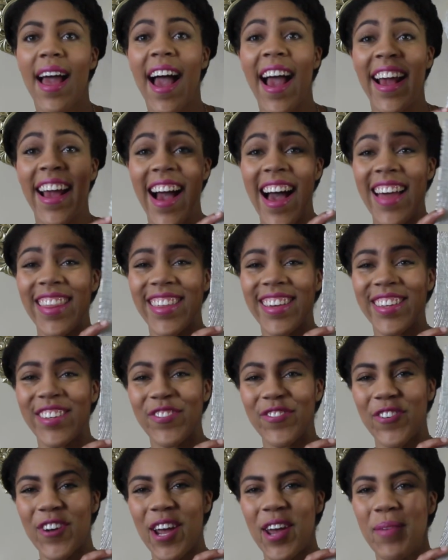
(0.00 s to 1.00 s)
I got
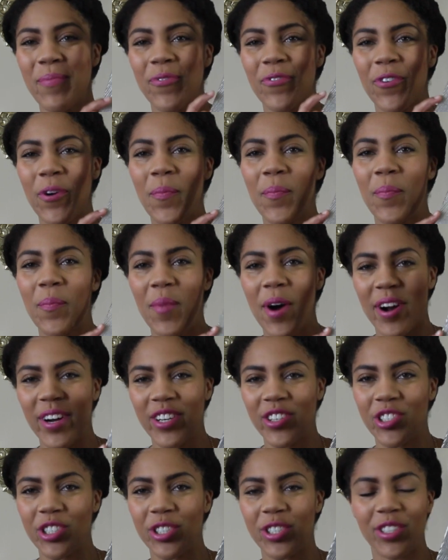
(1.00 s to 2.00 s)
this frame from
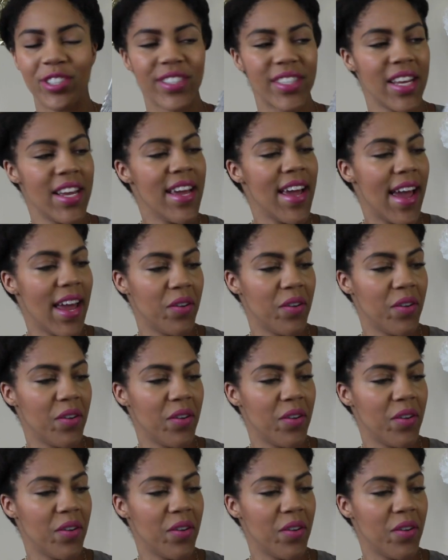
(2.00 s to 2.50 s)
Marshalls